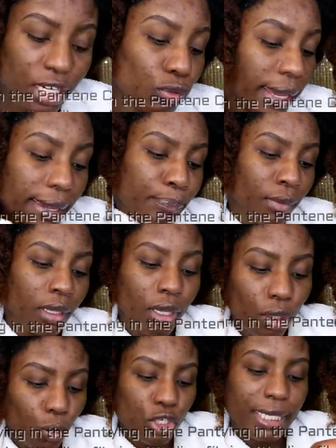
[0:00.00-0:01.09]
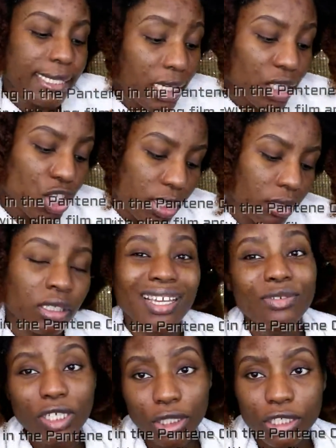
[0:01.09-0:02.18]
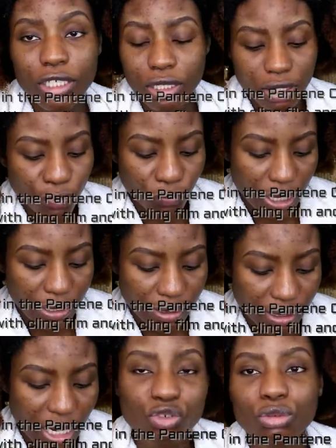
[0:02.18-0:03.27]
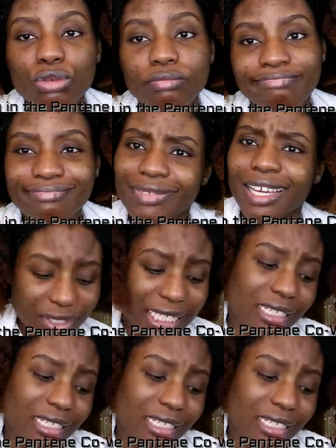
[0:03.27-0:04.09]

Like, every time I use it just alone with water, it just makes my curls pop.